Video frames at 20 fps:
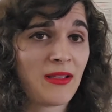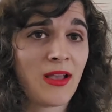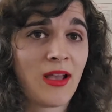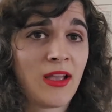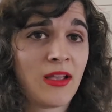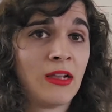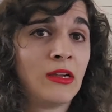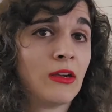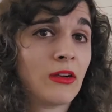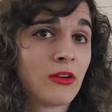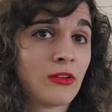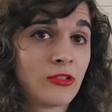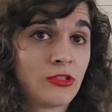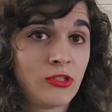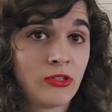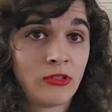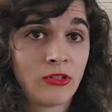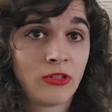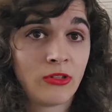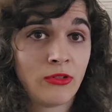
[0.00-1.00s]
I
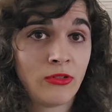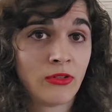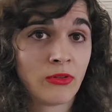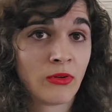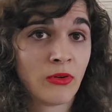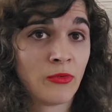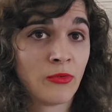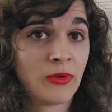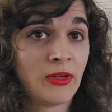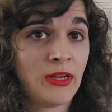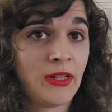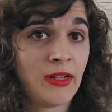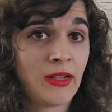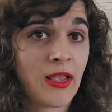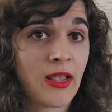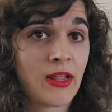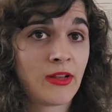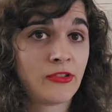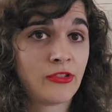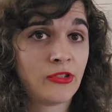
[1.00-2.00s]
encourage you to do your own
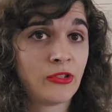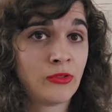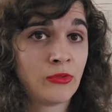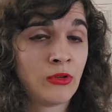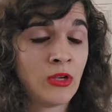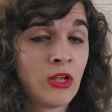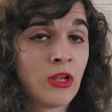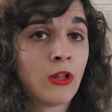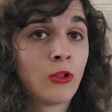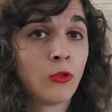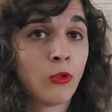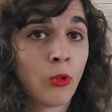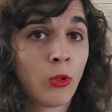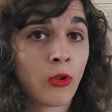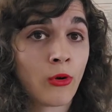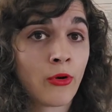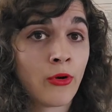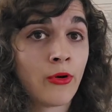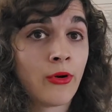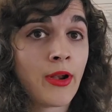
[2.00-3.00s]
reading and to
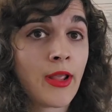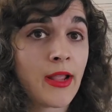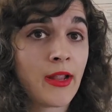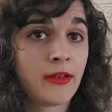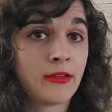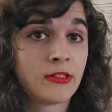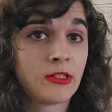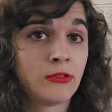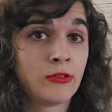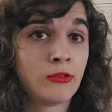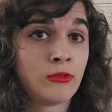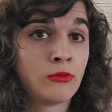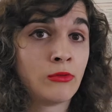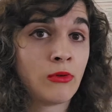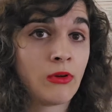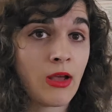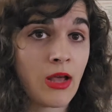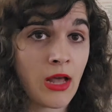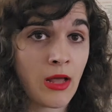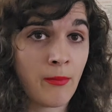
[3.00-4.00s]
learn and
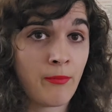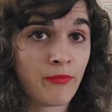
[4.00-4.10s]
to